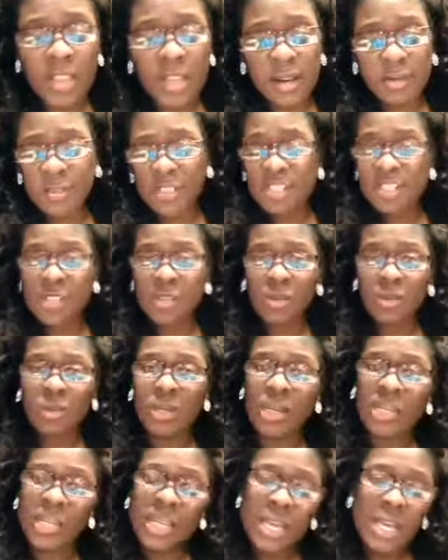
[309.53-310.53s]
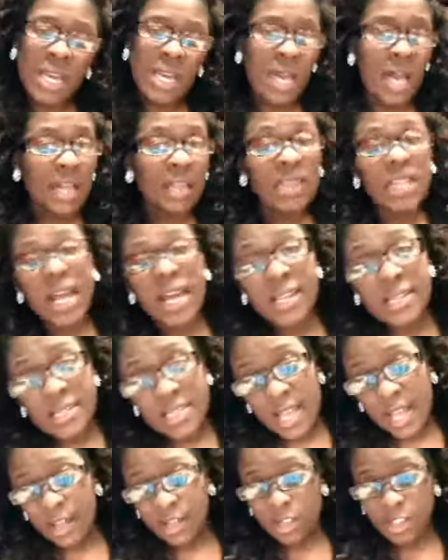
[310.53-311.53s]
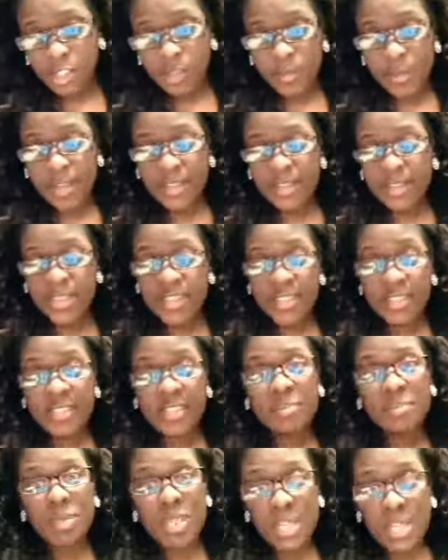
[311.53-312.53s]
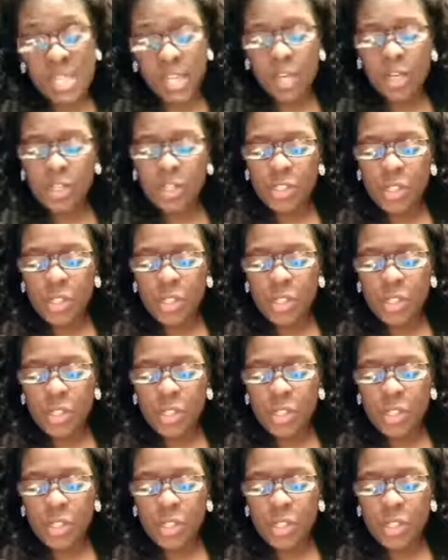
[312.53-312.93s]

A lot of us had to write a lot of scholarship essays to be there.